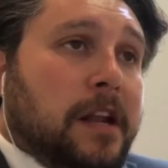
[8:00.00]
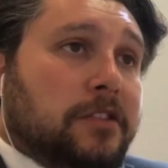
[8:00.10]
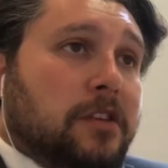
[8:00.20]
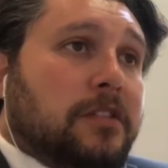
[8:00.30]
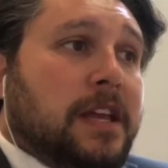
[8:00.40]
I
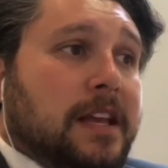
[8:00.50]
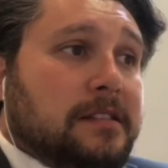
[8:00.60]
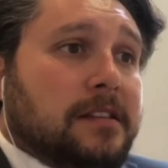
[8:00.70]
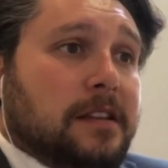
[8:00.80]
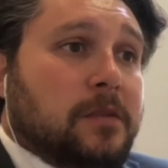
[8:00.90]
do think
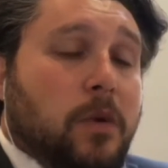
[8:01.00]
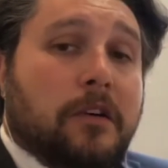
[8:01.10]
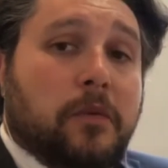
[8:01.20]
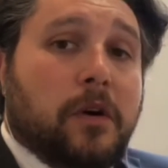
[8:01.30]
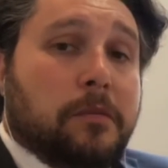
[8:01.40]
it's a
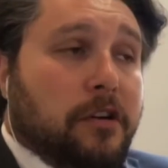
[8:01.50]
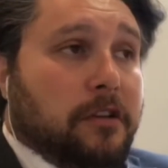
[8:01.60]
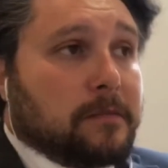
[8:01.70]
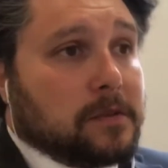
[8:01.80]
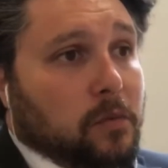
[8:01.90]
worthwhile
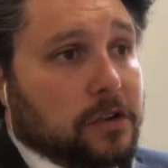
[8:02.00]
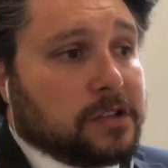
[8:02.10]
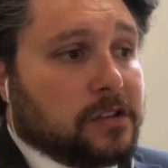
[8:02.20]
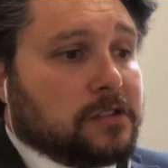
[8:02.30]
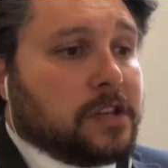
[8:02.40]
program to
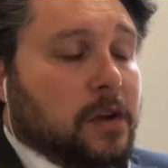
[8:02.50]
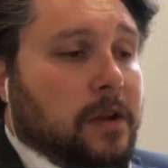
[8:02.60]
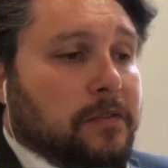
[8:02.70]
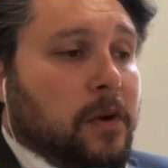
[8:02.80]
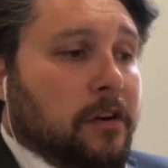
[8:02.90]
watch. So
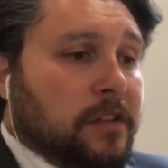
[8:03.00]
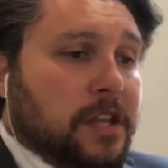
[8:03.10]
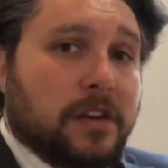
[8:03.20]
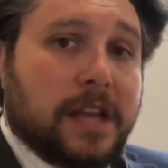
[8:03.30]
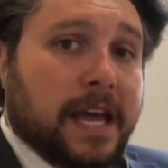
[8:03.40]
if you are in
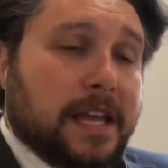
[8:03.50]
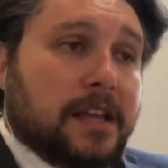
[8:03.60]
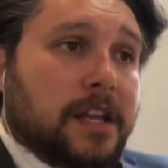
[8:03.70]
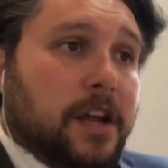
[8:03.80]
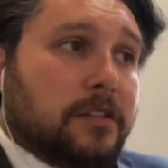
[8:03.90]
the UK,
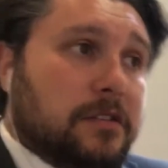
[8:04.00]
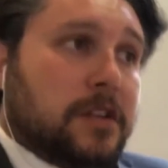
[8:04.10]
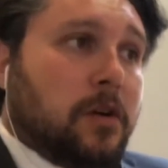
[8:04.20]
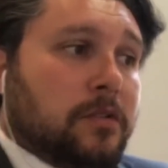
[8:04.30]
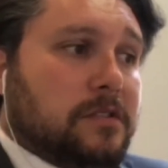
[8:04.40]

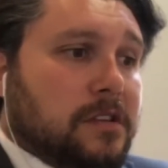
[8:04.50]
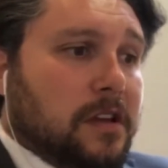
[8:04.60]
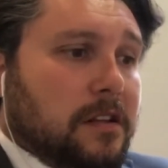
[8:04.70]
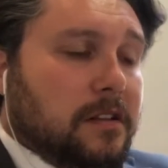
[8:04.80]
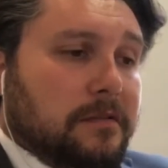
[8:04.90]
go on
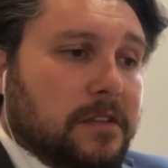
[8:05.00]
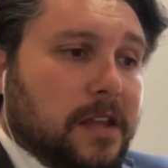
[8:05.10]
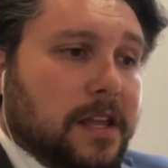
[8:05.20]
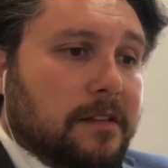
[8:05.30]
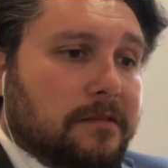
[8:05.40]
to
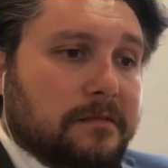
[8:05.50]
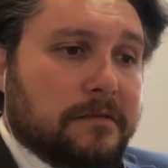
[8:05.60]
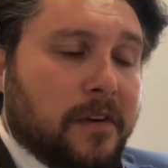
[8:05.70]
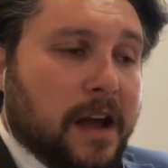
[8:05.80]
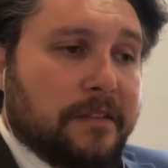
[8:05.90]
the
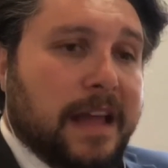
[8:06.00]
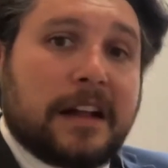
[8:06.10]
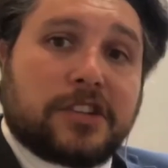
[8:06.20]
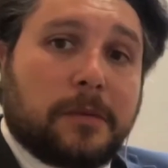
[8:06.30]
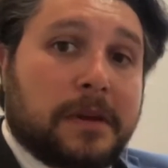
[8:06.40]
5
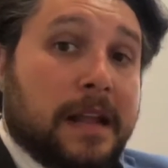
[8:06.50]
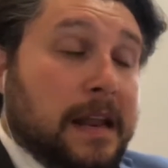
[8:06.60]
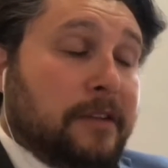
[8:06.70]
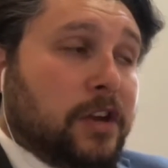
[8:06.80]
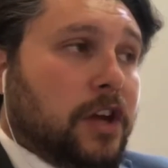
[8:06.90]
catch up and
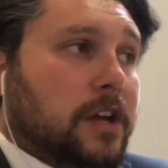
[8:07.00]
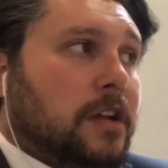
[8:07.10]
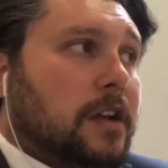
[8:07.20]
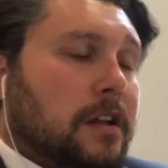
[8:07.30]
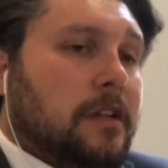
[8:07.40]
have a look
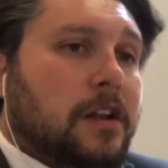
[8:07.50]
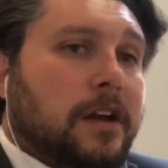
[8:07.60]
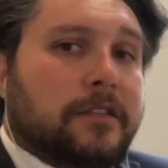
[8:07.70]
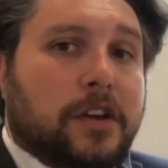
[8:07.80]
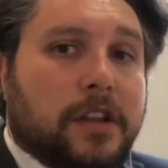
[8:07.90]
and
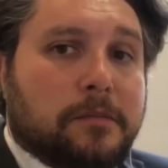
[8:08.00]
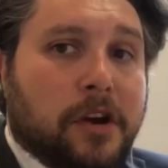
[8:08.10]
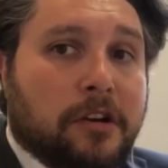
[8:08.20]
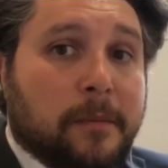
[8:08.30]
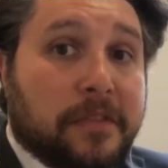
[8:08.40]
have a look at the
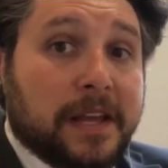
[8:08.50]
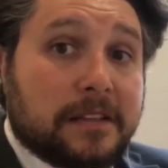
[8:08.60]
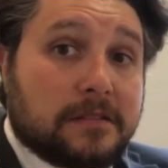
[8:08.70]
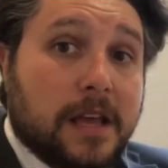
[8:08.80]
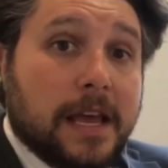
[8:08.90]
program. I
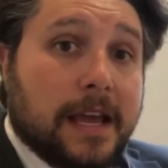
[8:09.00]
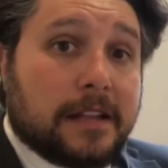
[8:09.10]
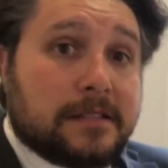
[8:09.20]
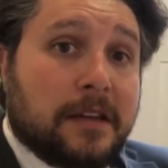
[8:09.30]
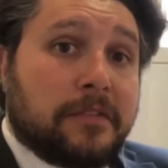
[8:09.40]
think
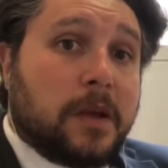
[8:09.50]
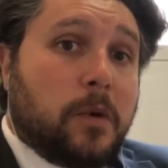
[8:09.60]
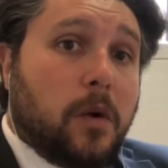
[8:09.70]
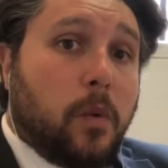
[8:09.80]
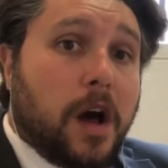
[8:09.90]
it's definitely
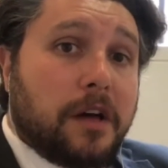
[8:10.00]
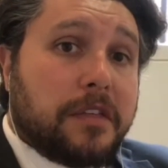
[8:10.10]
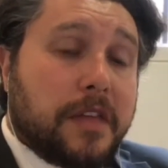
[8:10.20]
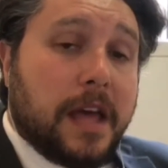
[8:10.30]
well worth